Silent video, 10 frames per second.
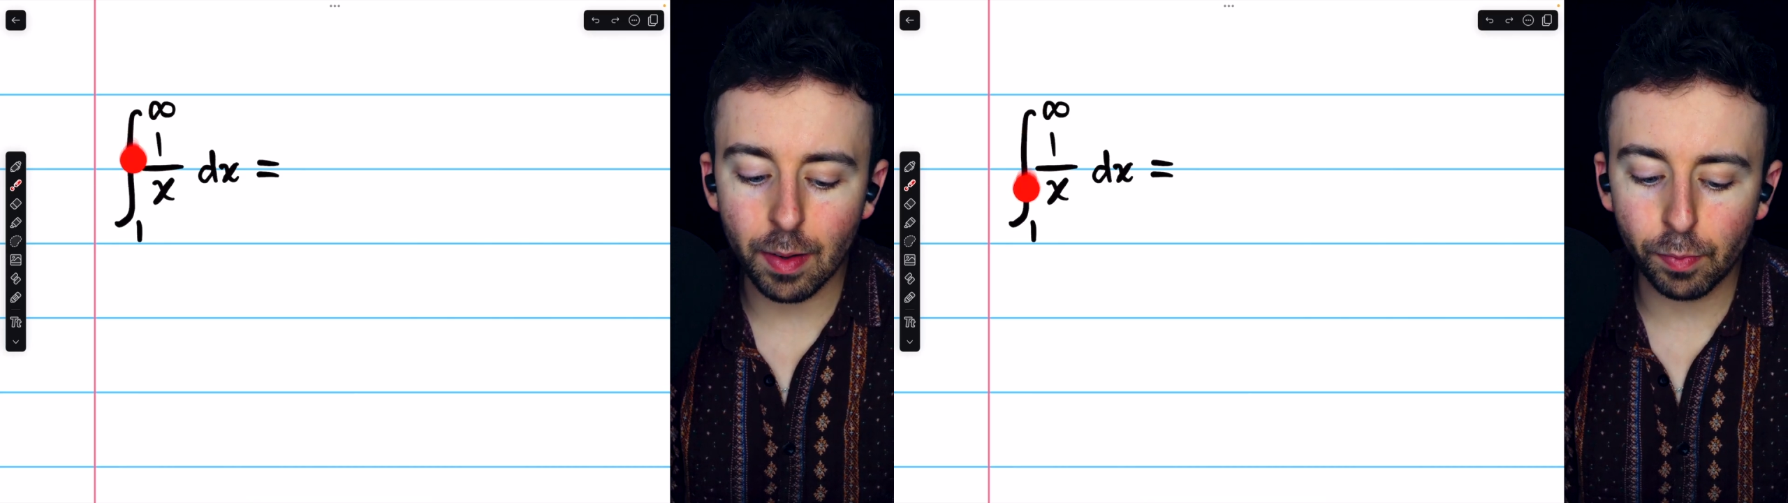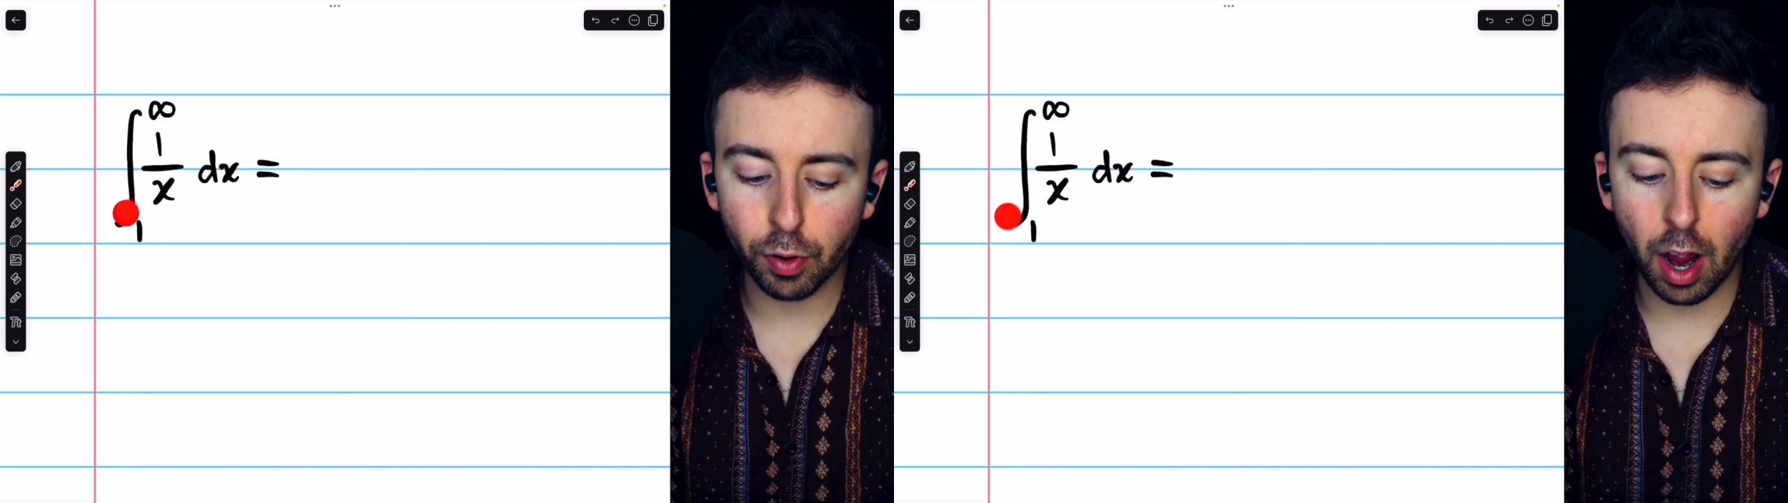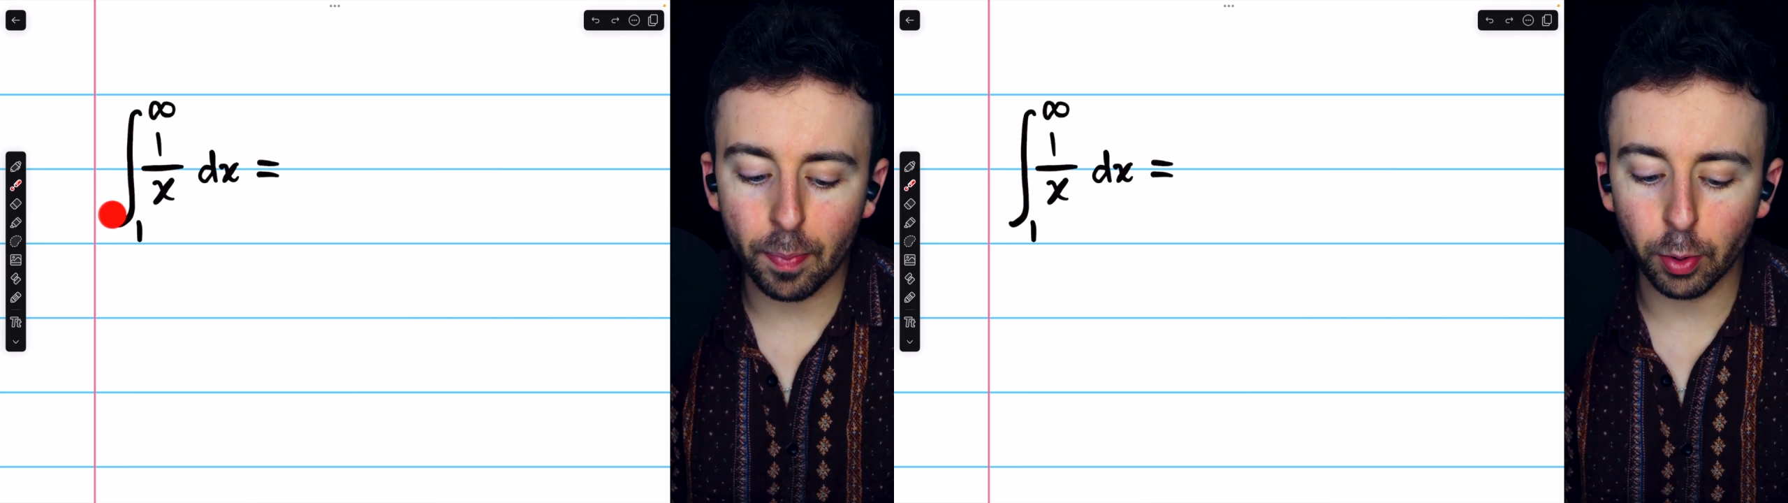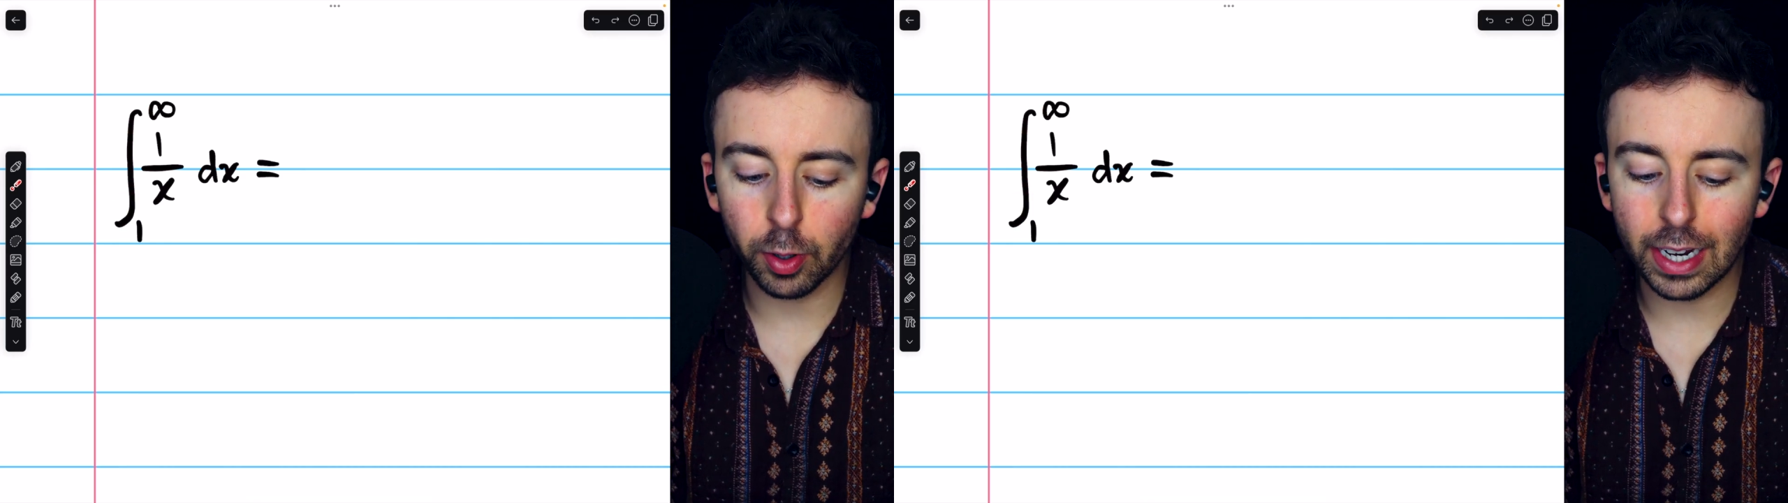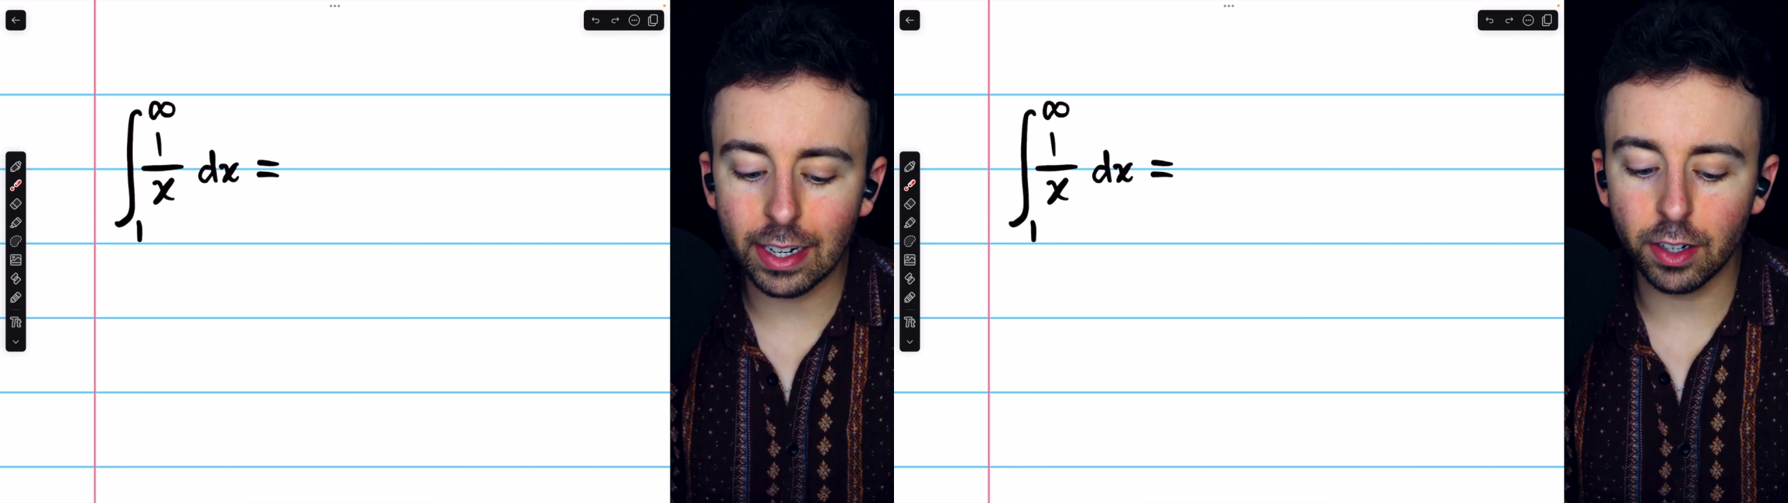
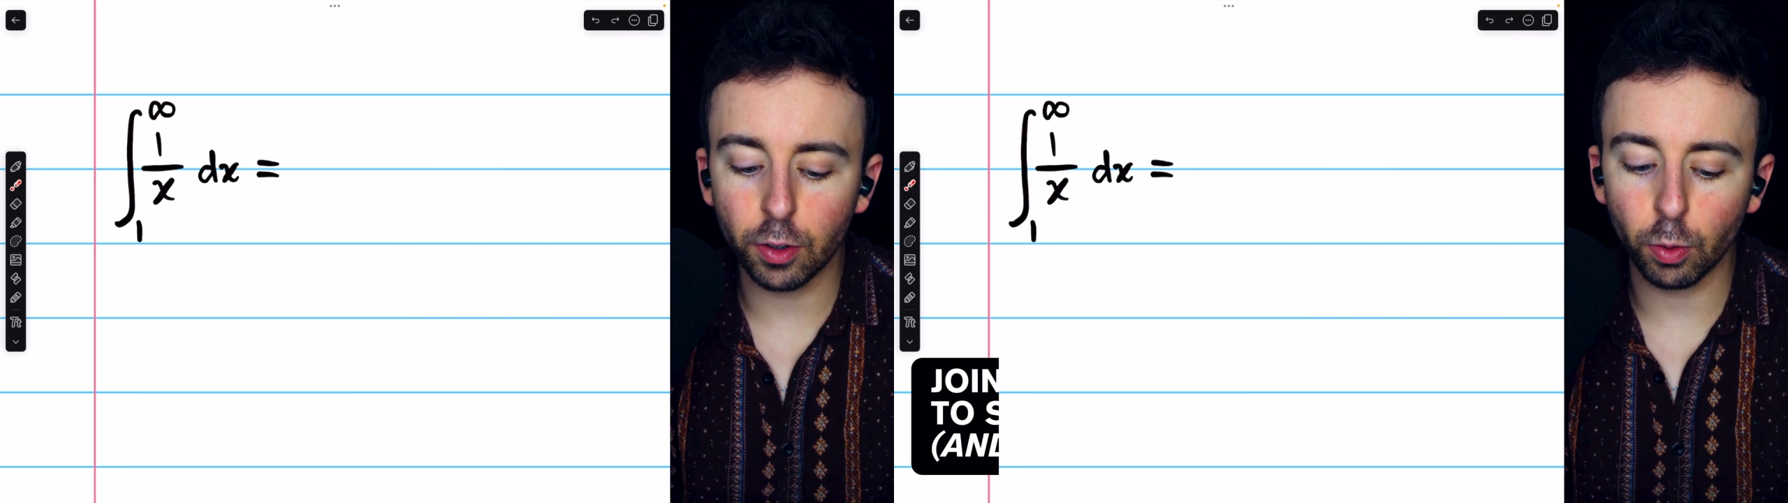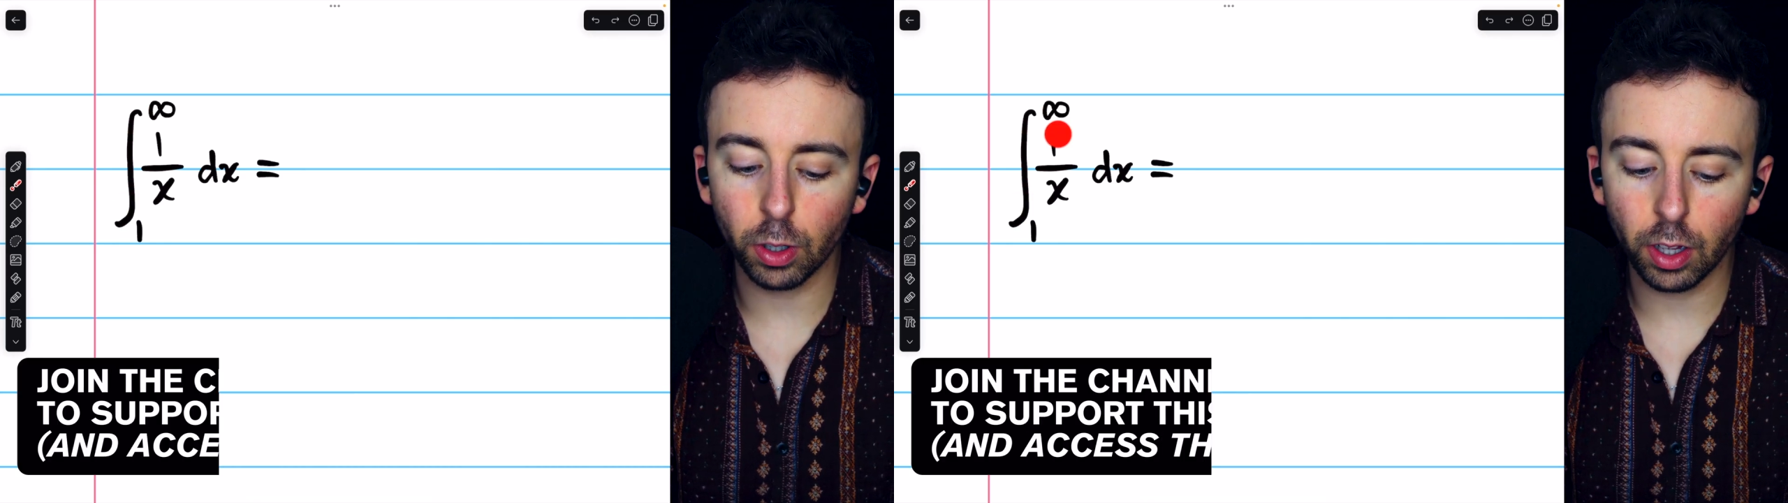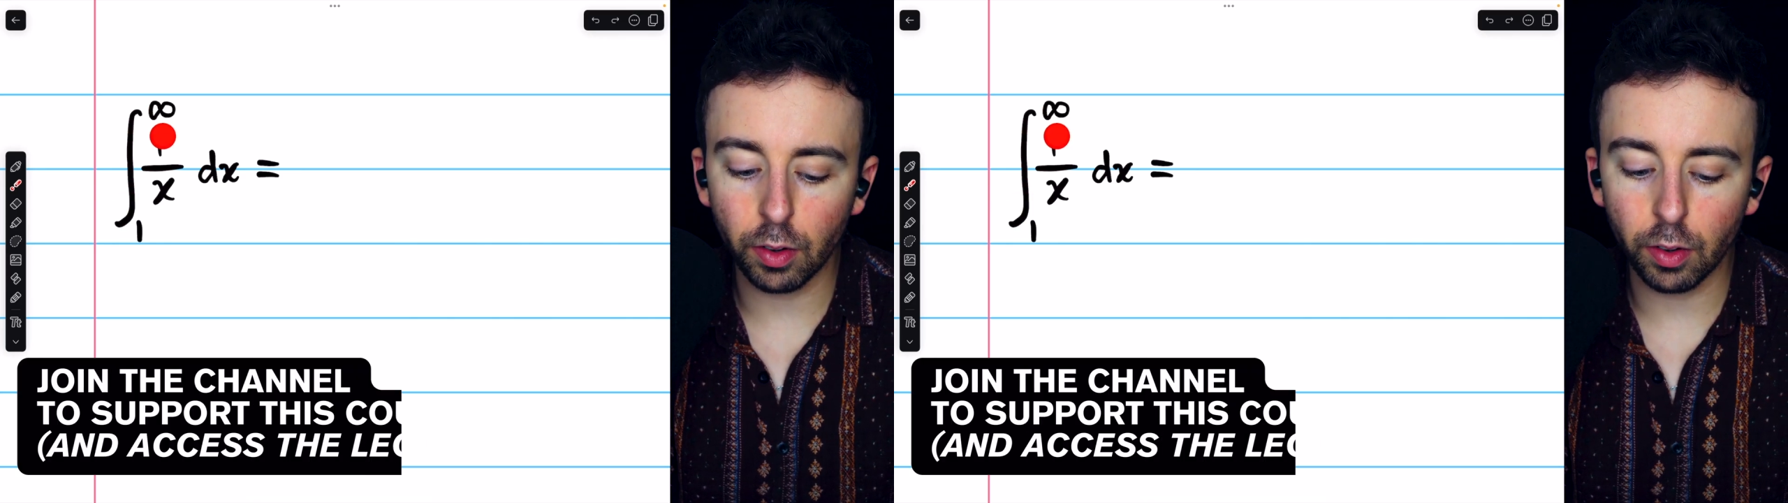improper integral